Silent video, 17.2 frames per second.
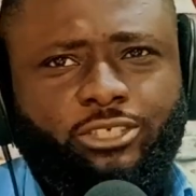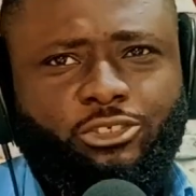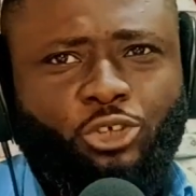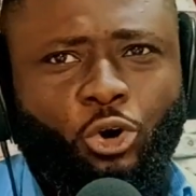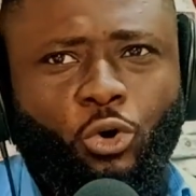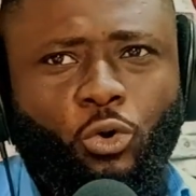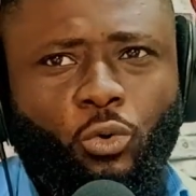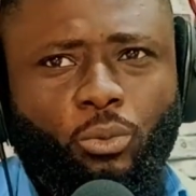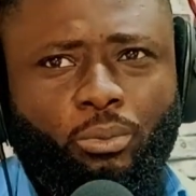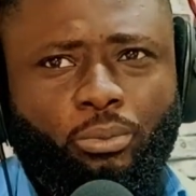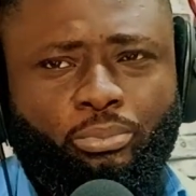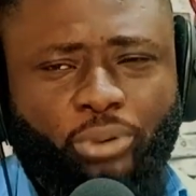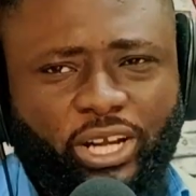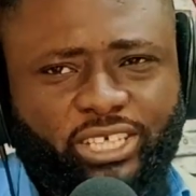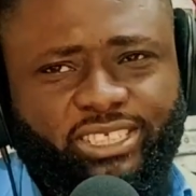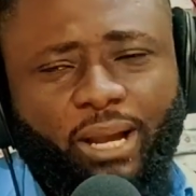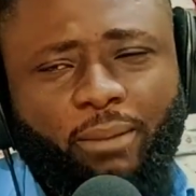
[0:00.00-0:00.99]
So
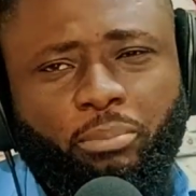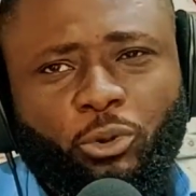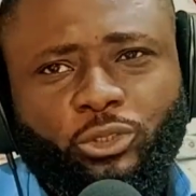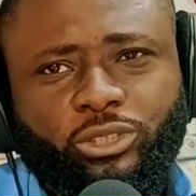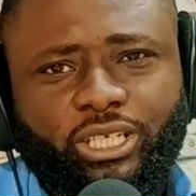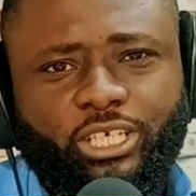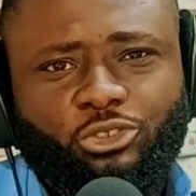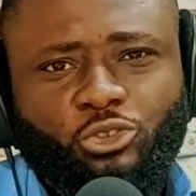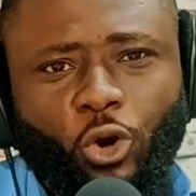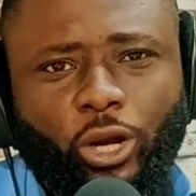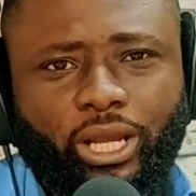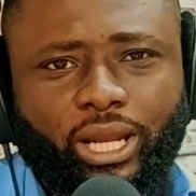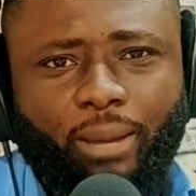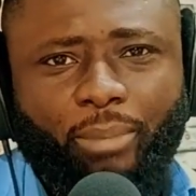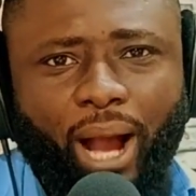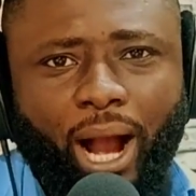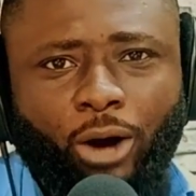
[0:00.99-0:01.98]
President Putin is
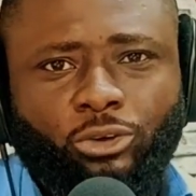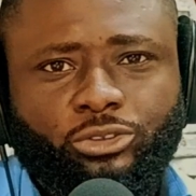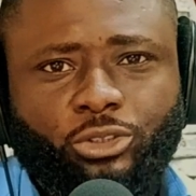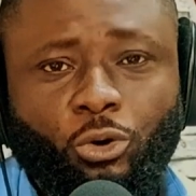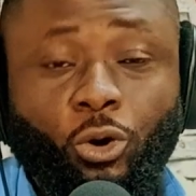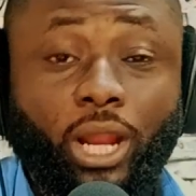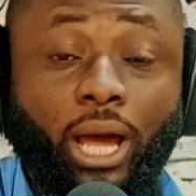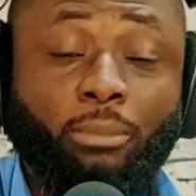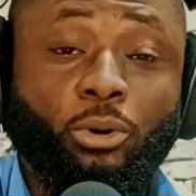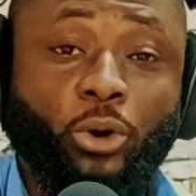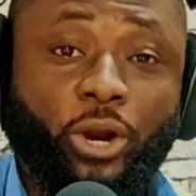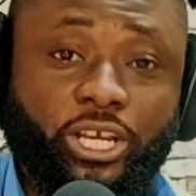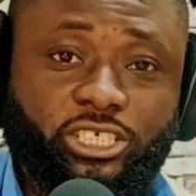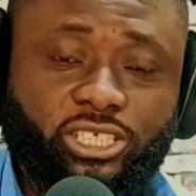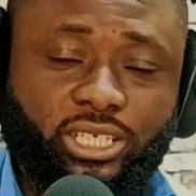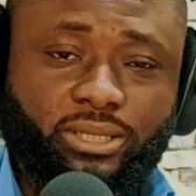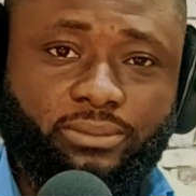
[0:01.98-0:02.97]
talking about
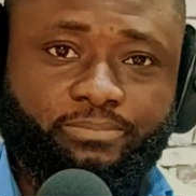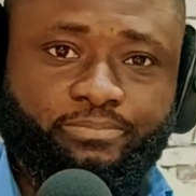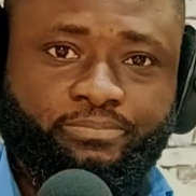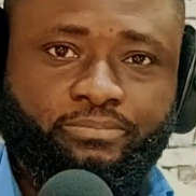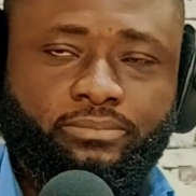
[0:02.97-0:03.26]
collaboration